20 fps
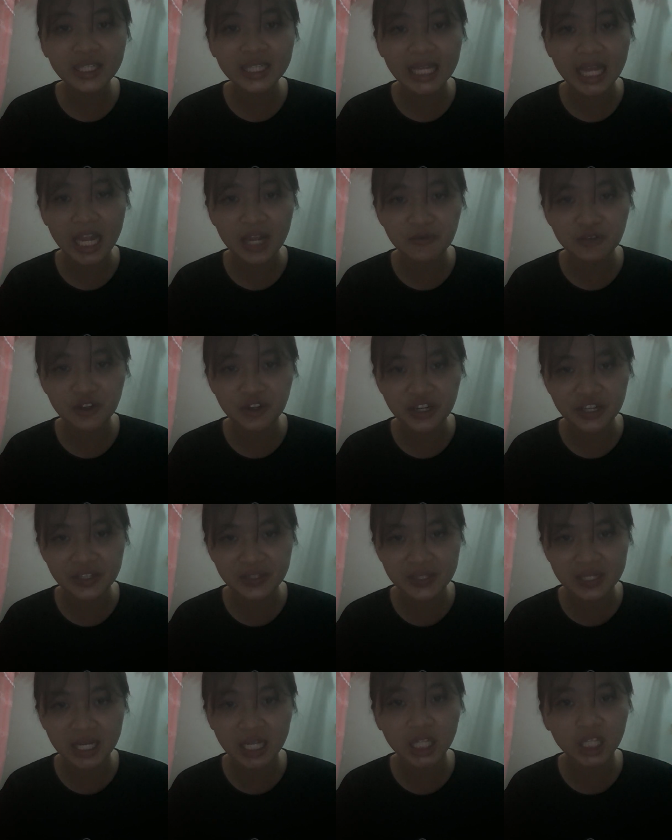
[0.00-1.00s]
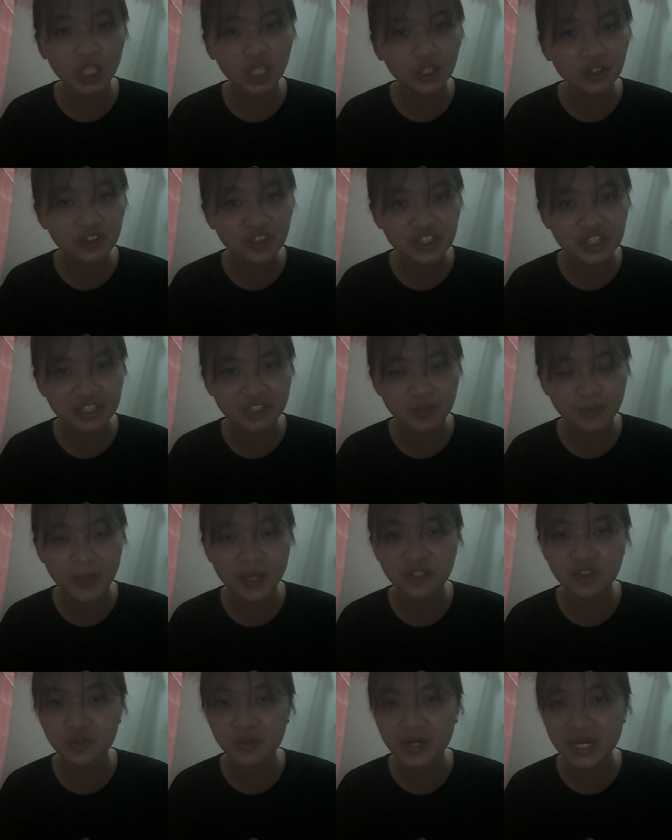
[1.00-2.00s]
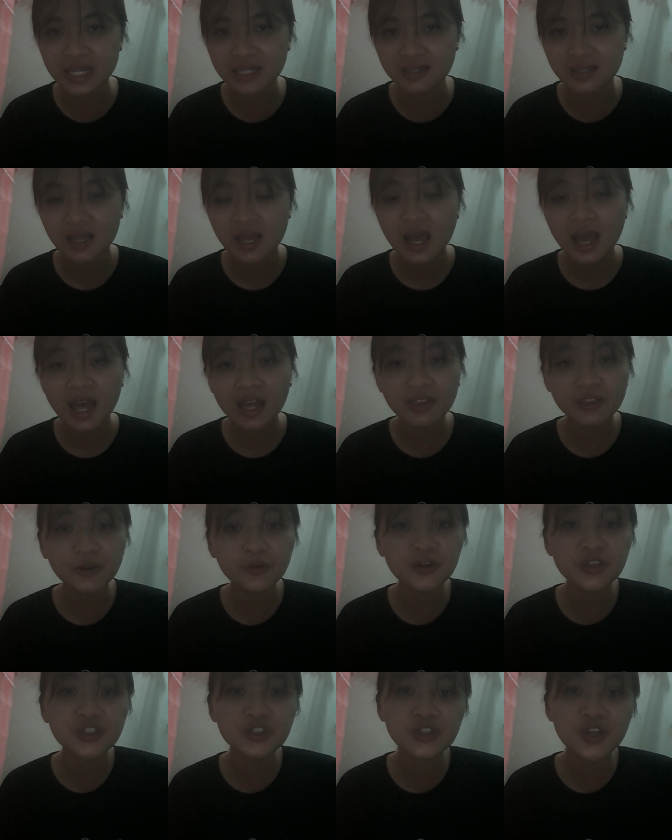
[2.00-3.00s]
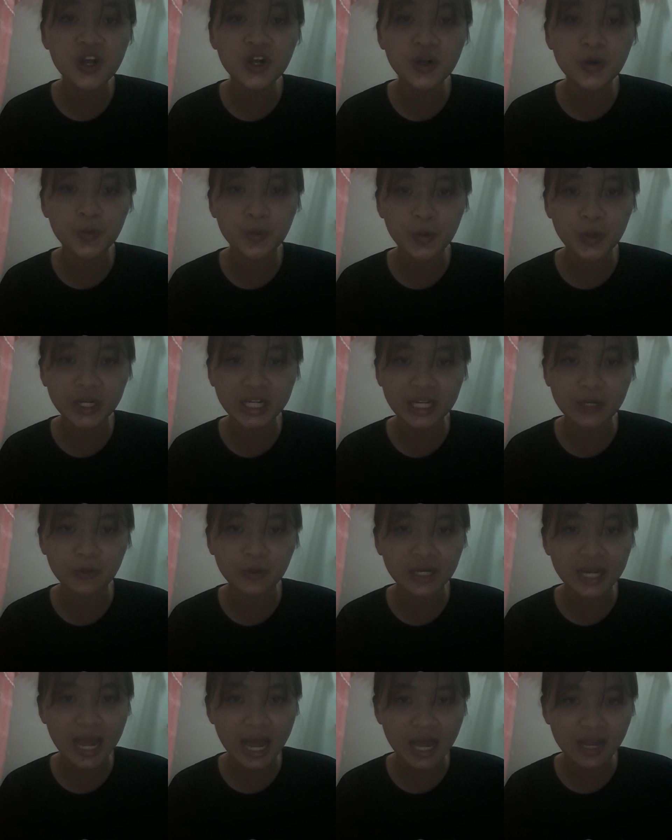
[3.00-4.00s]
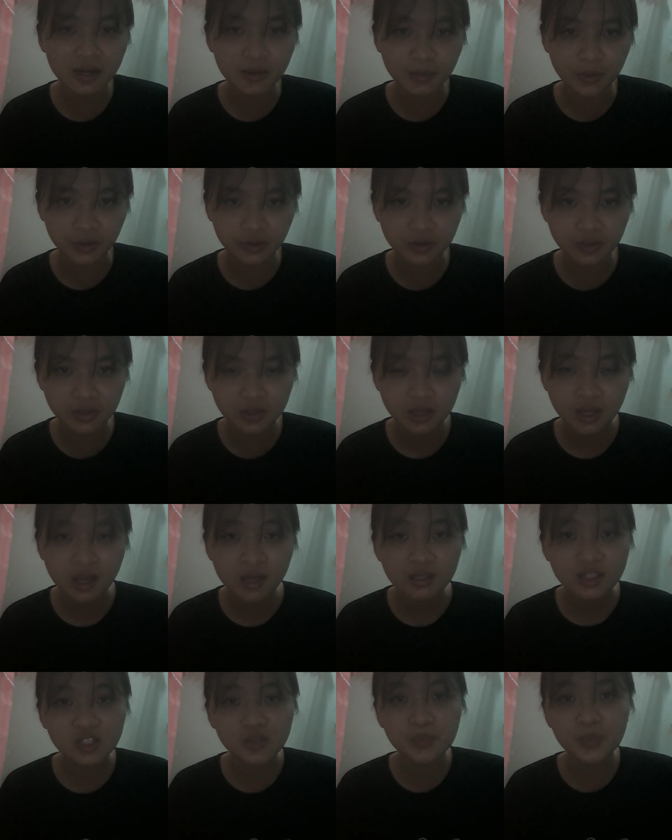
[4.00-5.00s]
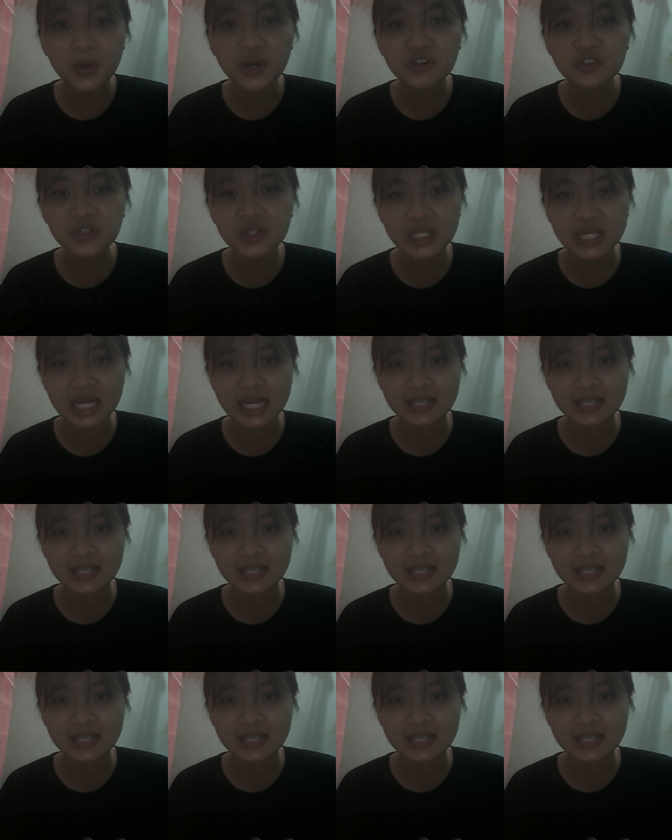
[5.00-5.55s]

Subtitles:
came to his conclusions about stress as the result of working with animals. Sapolsky